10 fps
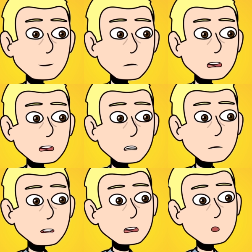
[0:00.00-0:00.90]
I
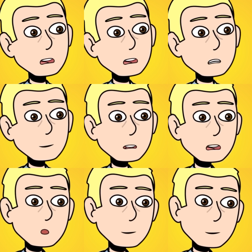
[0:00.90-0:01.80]
realized that in my
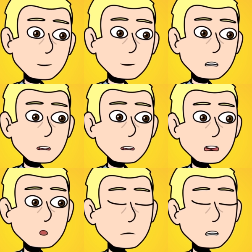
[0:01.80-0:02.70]
case, it's
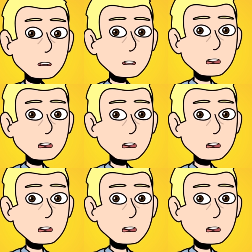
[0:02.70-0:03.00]
better not